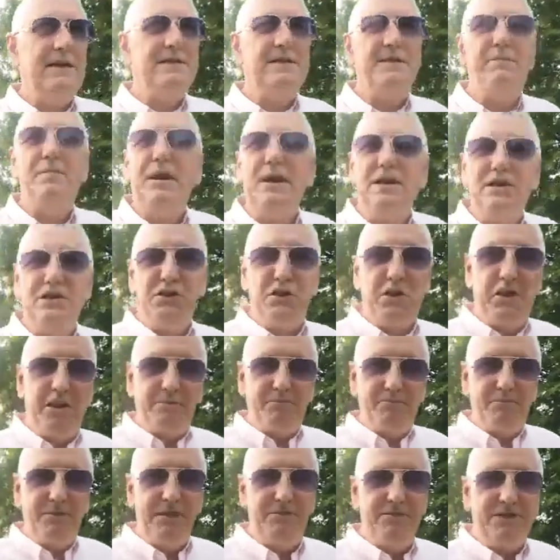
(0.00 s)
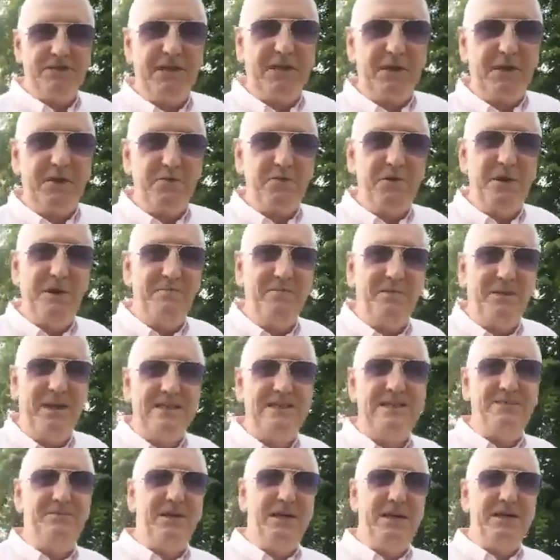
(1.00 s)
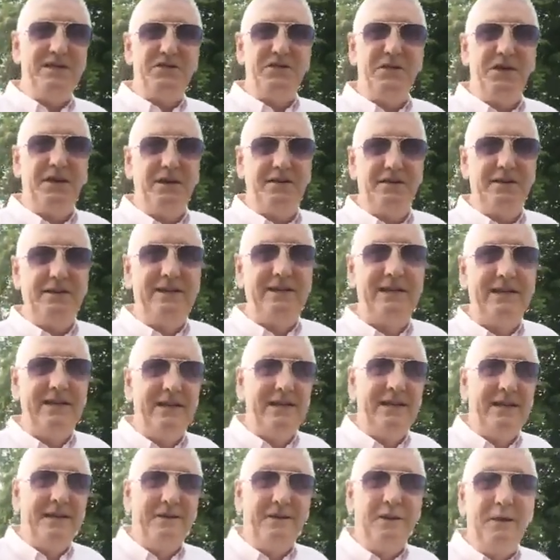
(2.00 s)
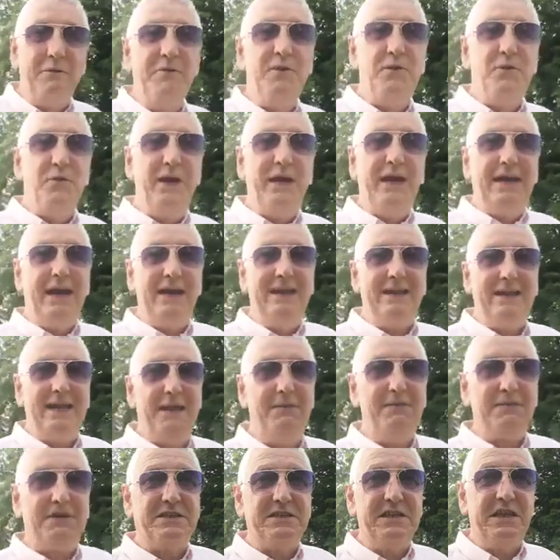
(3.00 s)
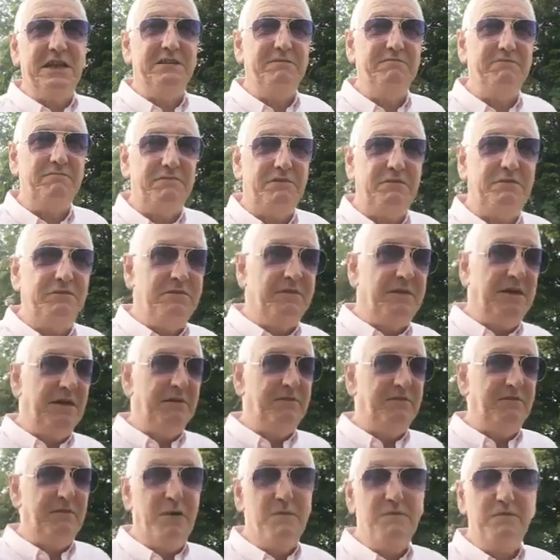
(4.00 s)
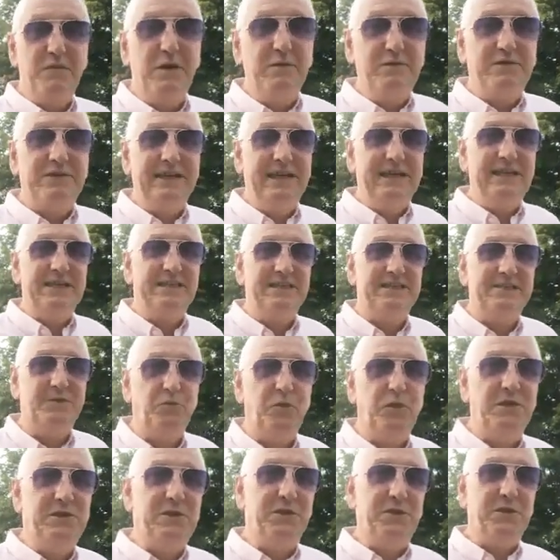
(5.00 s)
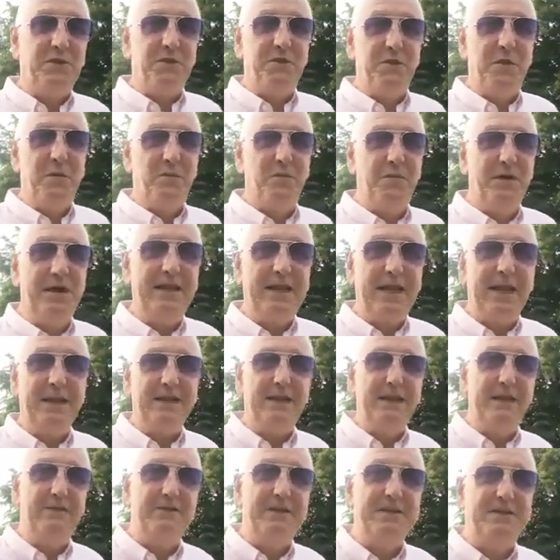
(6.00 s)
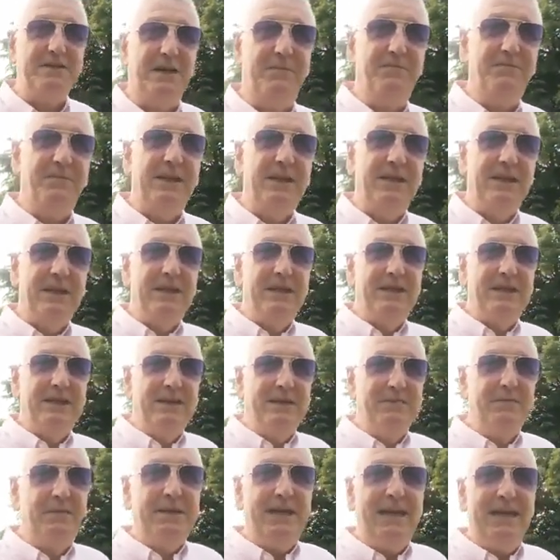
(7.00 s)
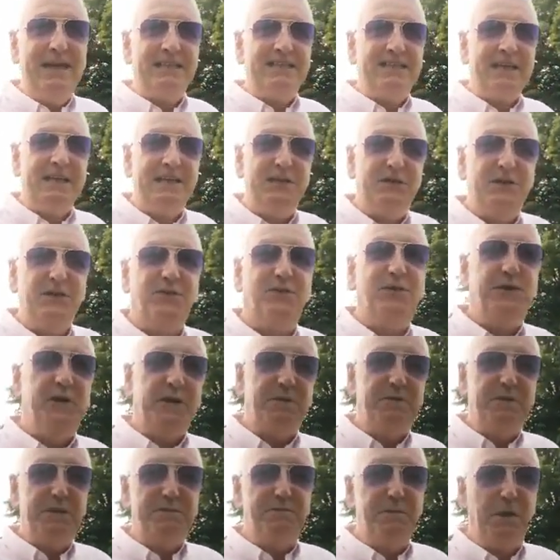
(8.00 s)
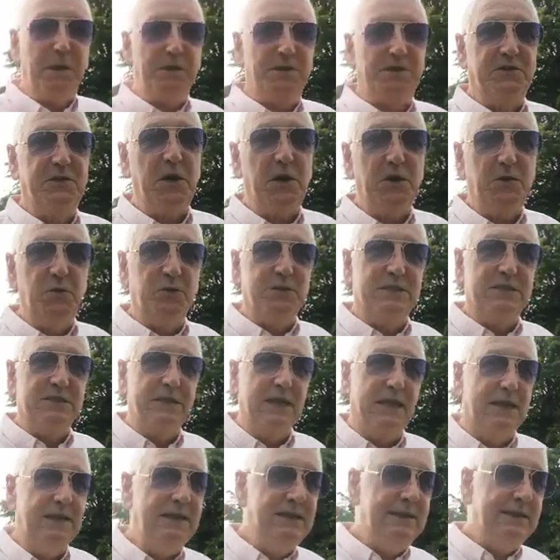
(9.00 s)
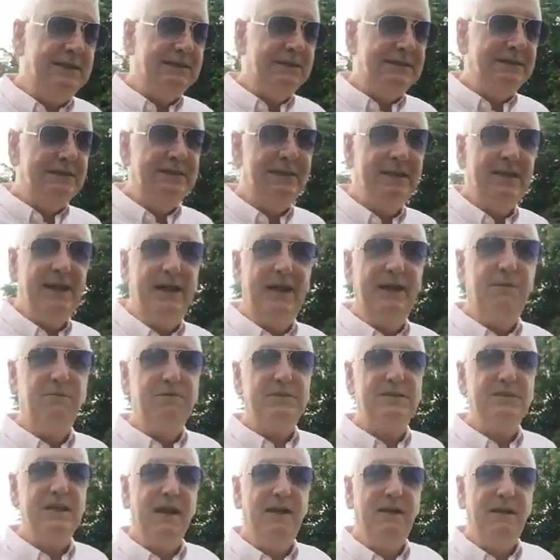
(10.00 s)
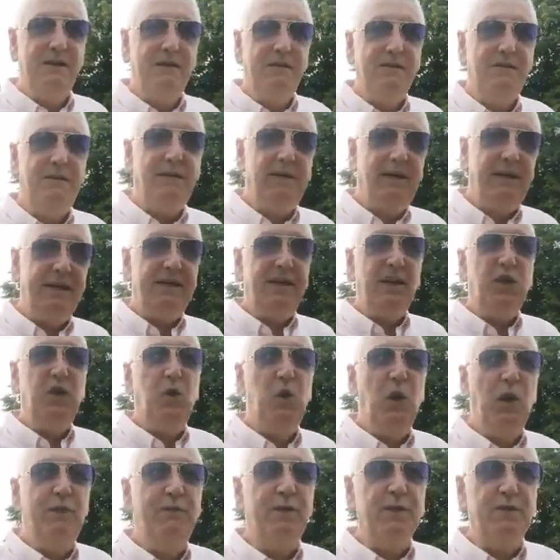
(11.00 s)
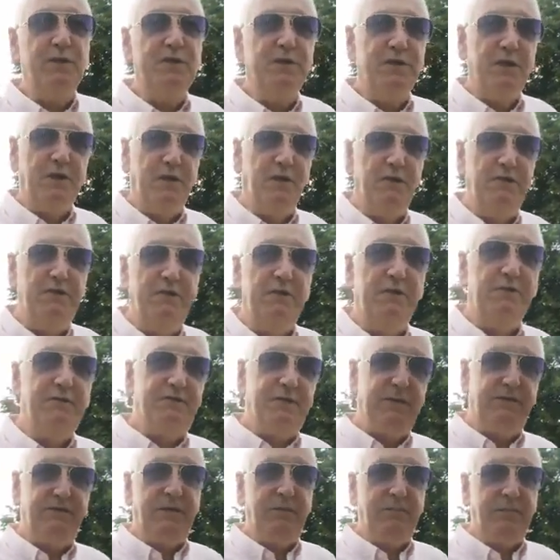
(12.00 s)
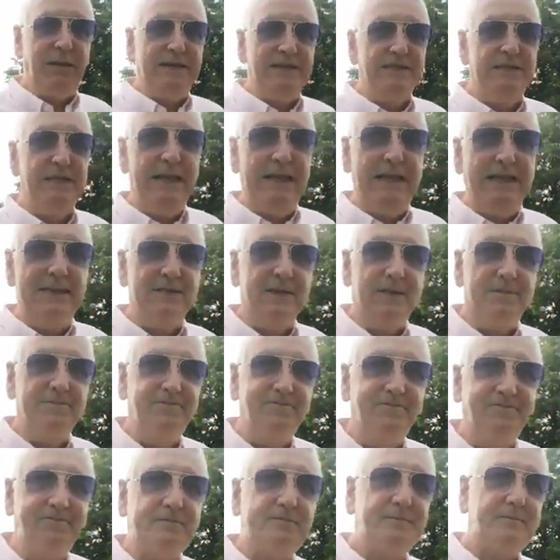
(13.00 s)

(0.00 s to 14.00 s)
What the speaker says: Azerbaijan, never say that right, Azerbaijan. And over the weekend, they were sitting front row seats watching the Grand Prix. They had a lovely time. But he said he just filled up his motorcycle today, and it was the equivalent of 50 pence a litre.